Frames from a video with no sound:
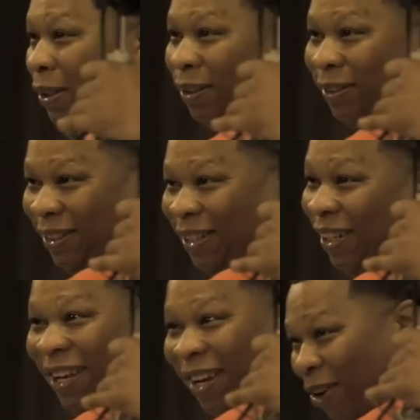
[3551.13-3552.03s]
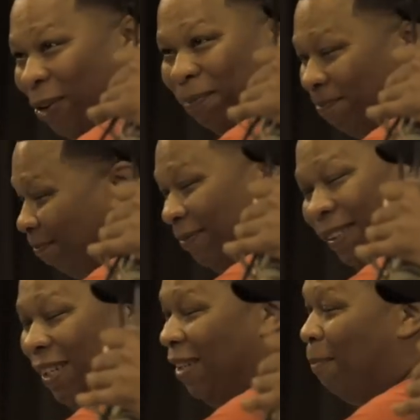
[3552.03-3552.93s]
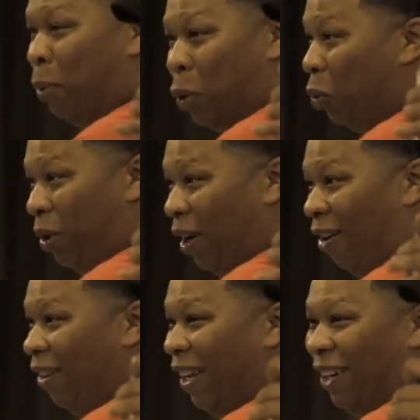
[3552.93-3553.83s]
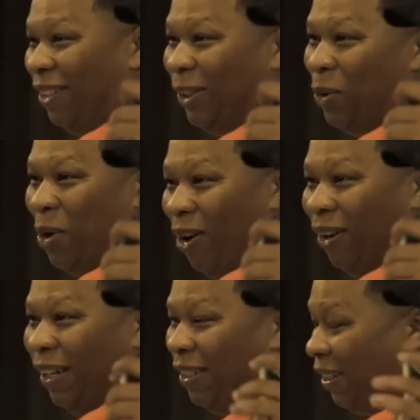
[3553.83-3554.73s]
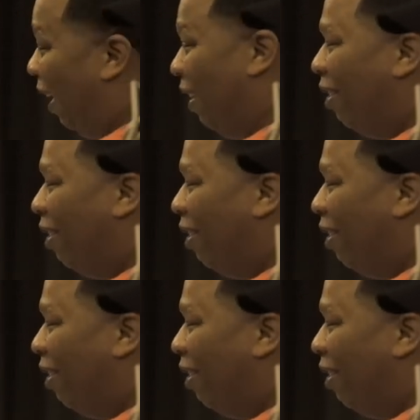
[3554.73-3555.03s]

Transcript: bitches in here. They gonna boo y'all, they gonna do all of this. And